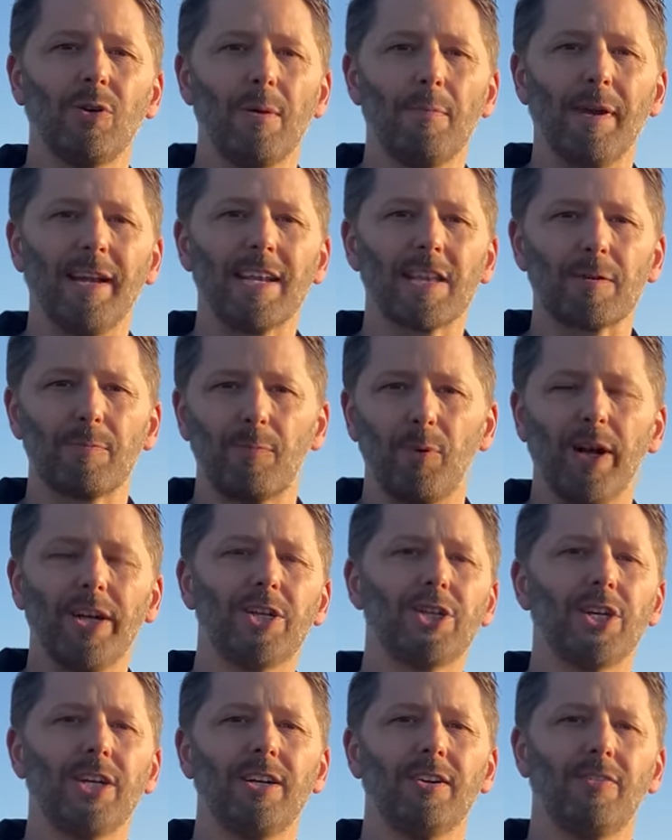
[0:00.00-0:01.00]
I made a
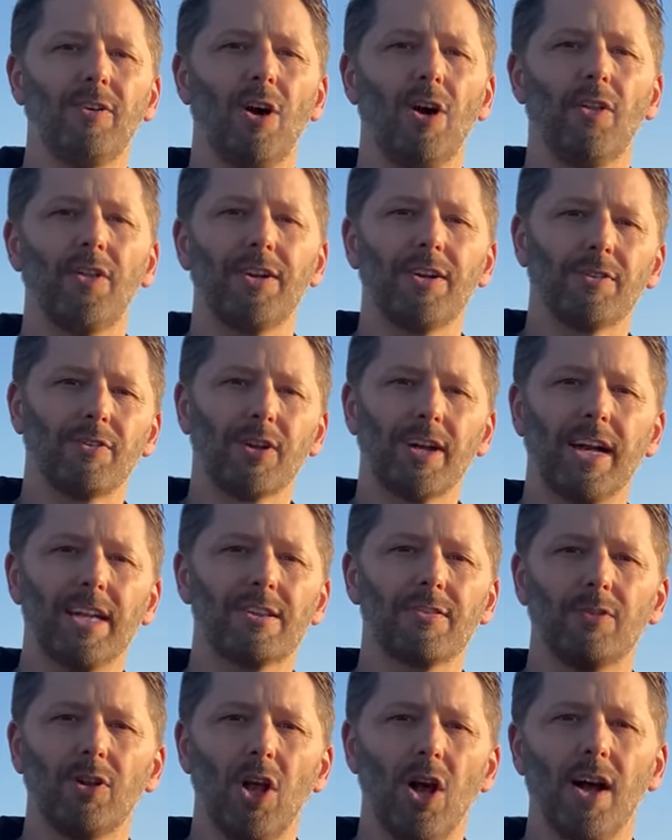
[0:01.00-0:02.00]
spreadsheet of all the different kinds
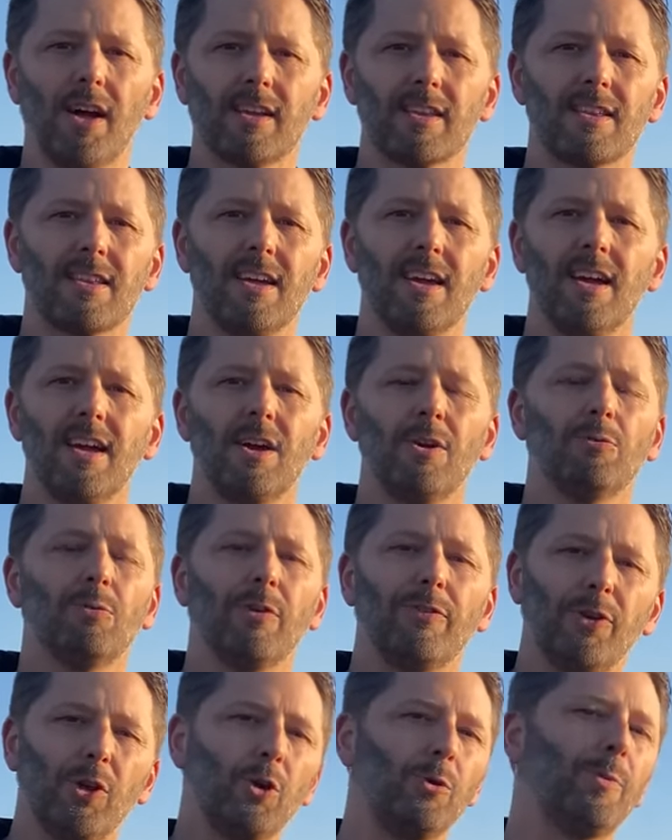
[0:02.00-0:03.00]
of locks
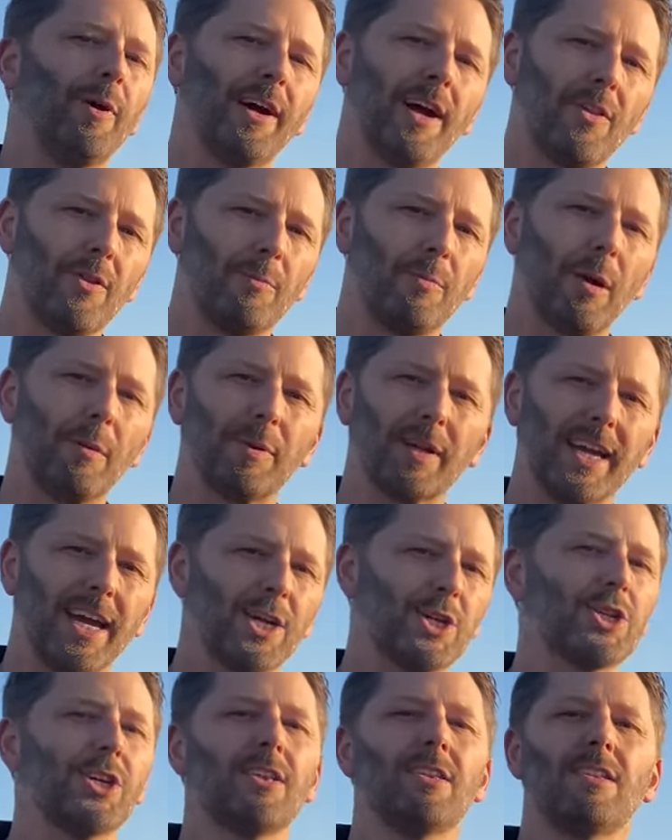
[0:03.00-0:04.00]
reviewed by other
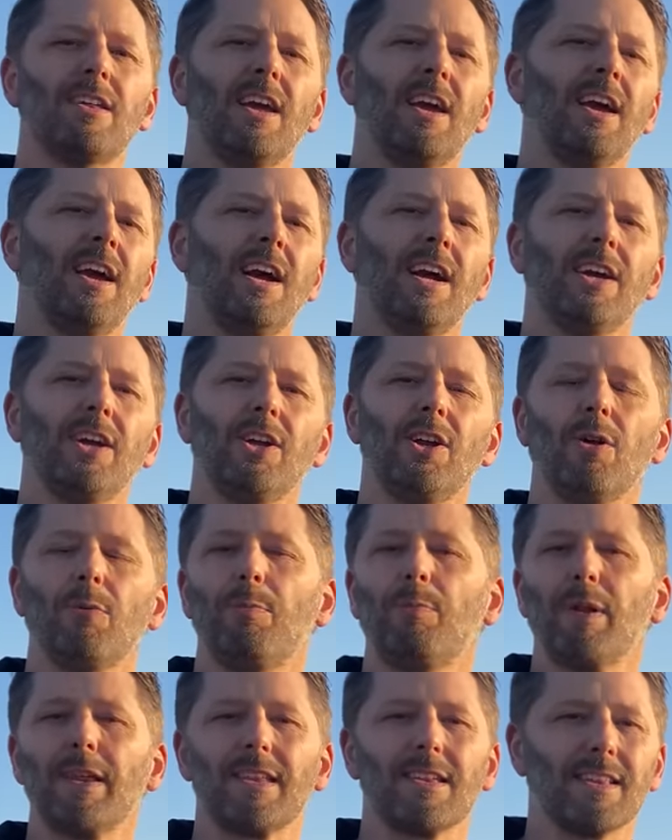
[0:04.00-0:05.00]
publications, you know,
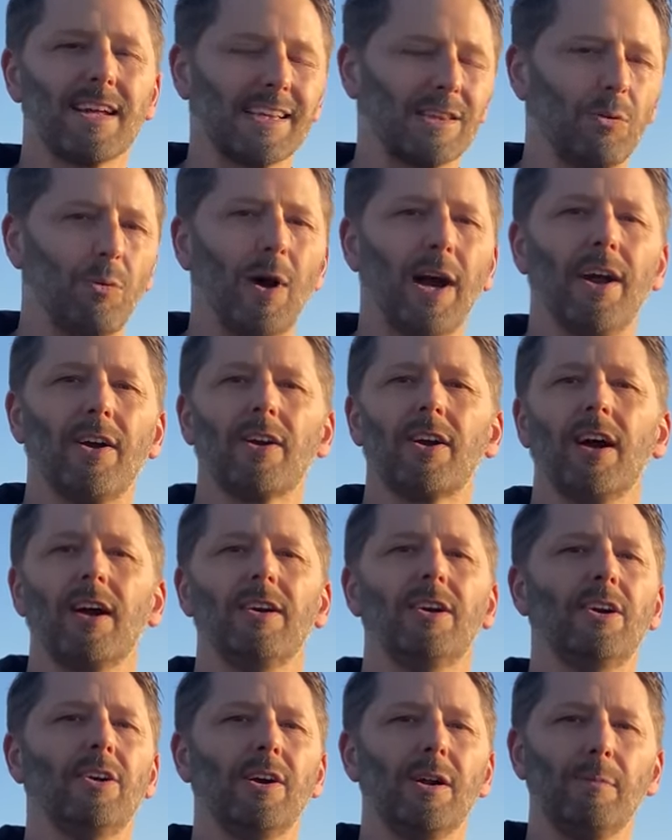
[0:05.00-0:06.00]
places like the
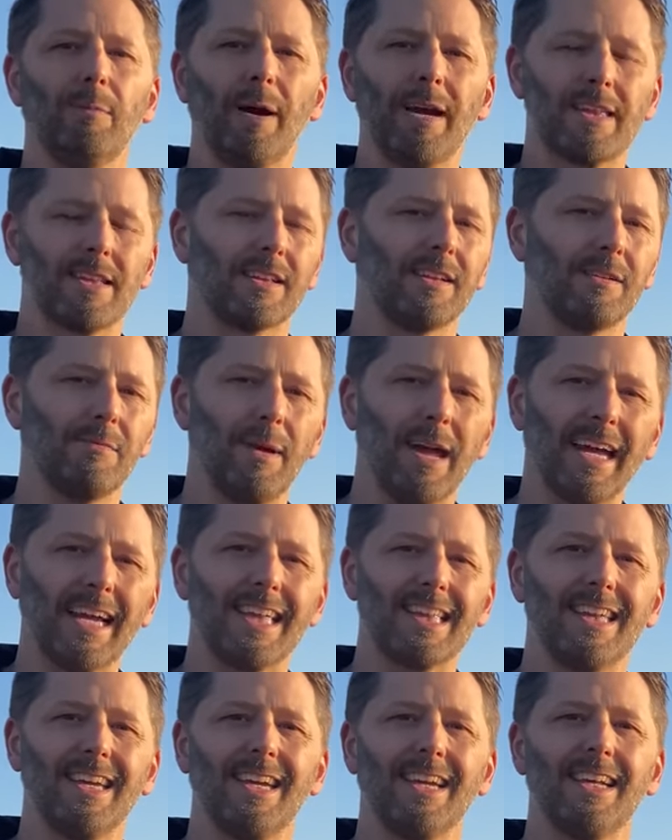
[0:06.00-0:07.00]
Wirecutter and Bicycling
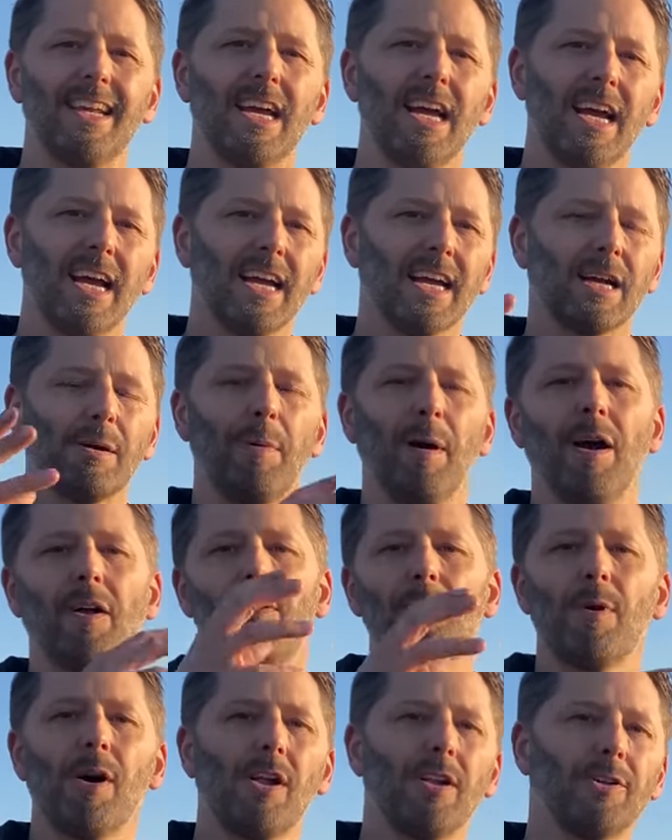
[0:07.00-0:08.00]
Magazine, compiled
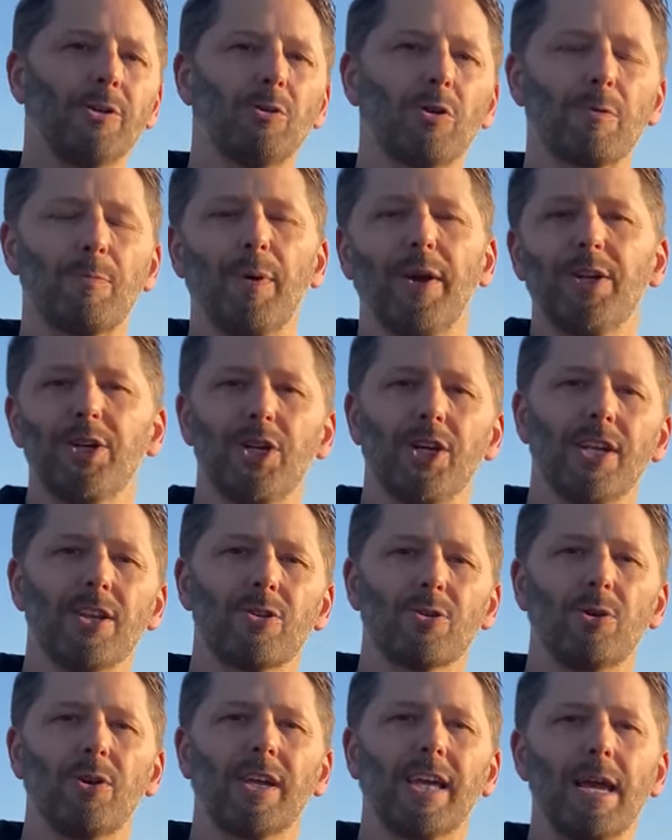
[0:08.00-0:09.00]
them all into a spreadsheet and
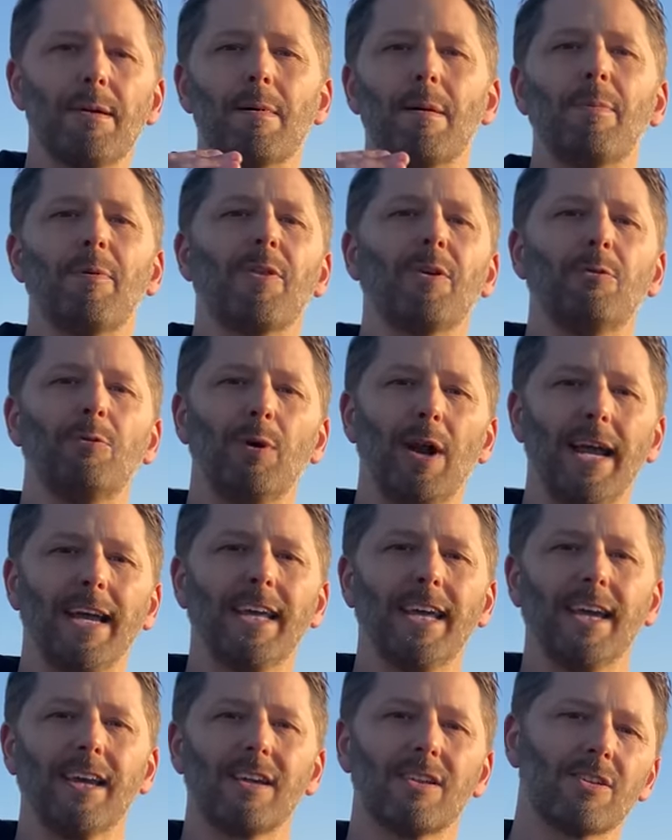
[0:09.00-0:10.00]
sort of came up with a
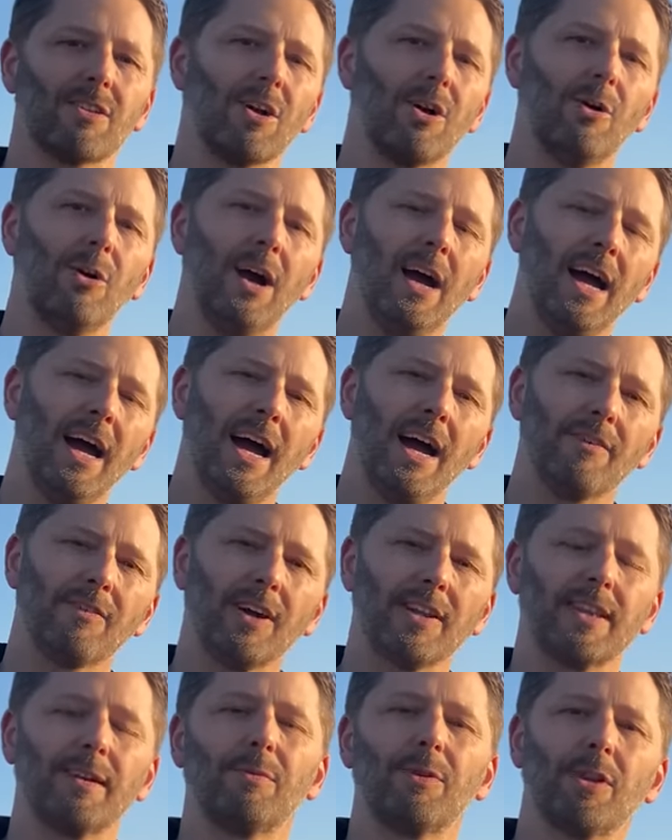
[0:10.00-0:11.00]
ranking. So I've
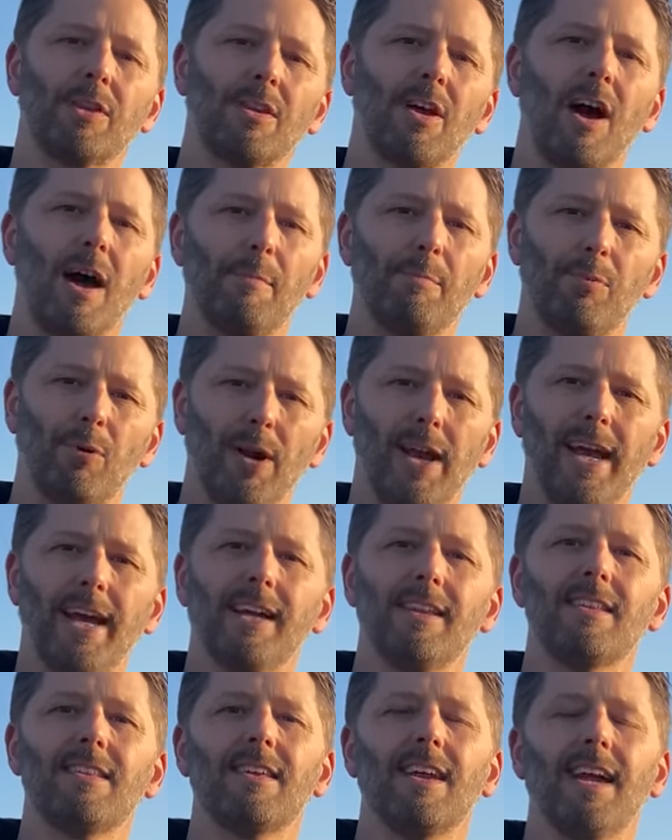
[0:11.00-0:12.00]
got the top
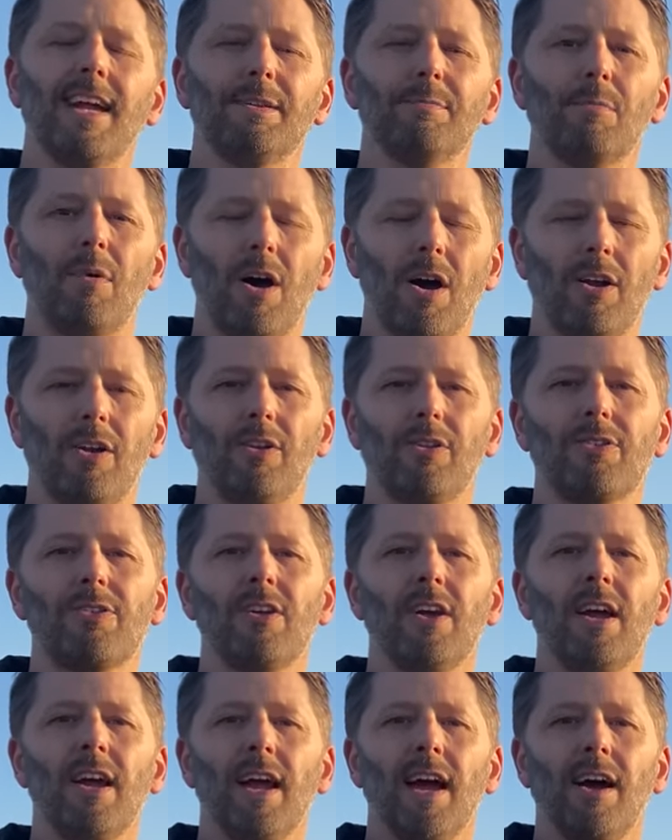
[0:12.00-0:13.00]
brands and models
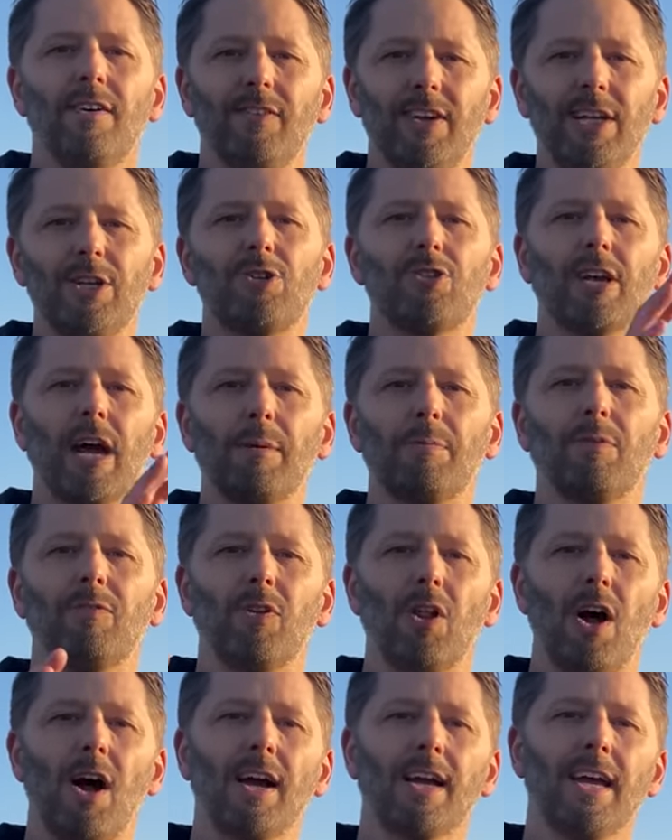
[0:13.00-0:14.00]
of each type of
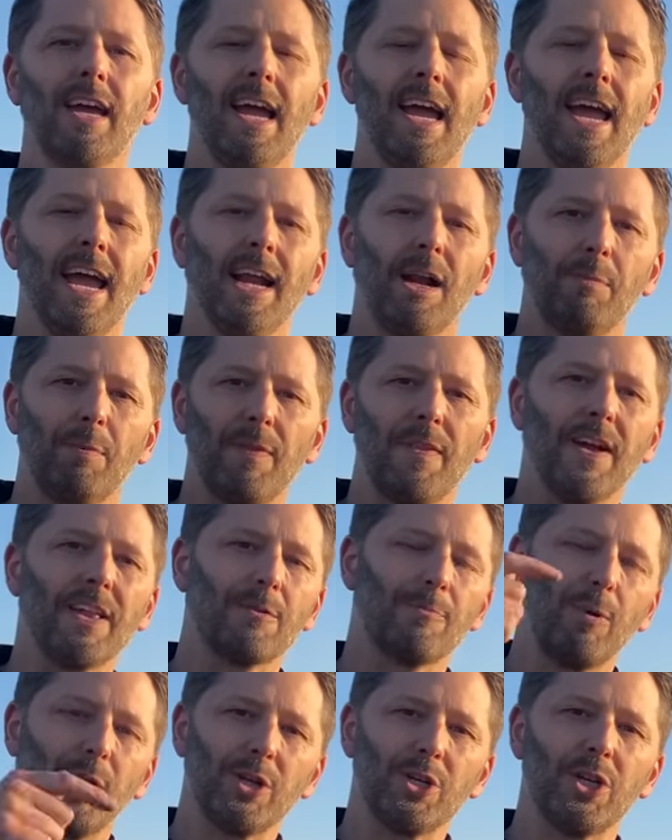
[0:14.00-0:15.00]
lock, and I'll put that
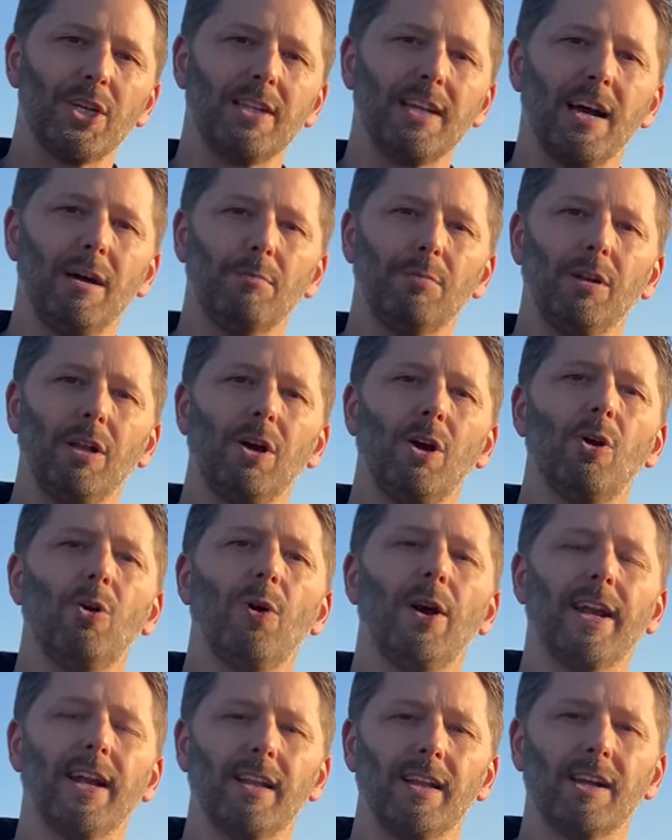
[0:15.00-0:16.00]
spreadsheet down below
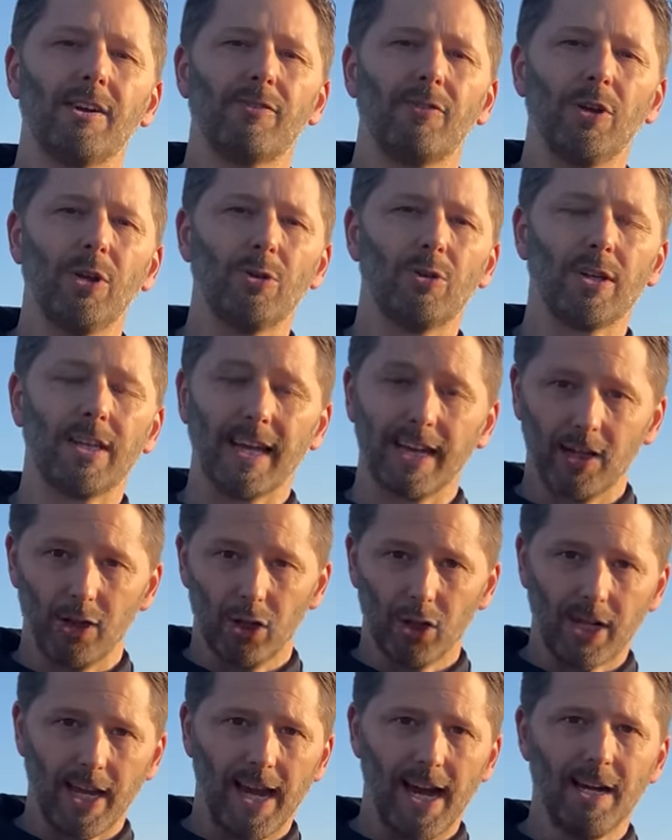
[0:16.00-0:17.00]
in a link for you to take a
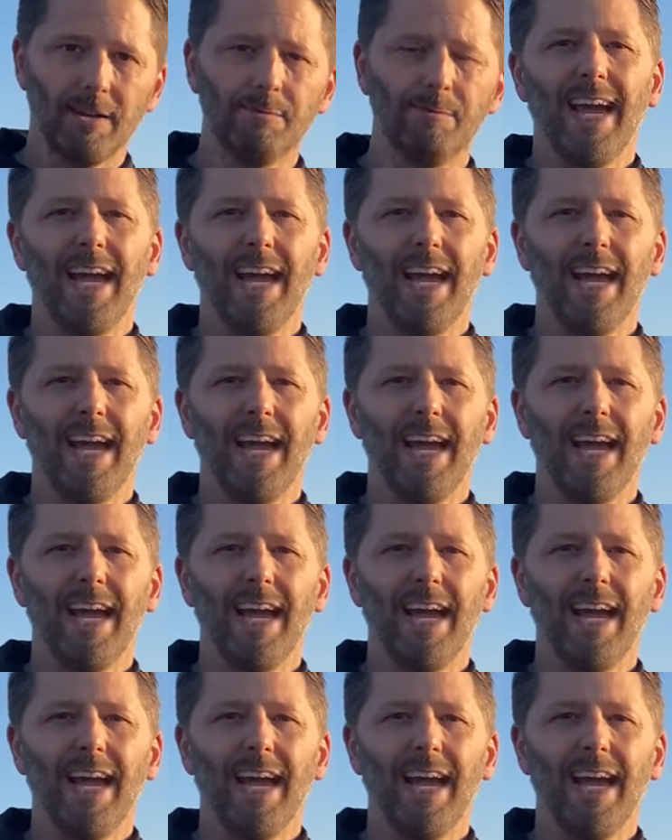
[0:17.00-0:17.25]
look at.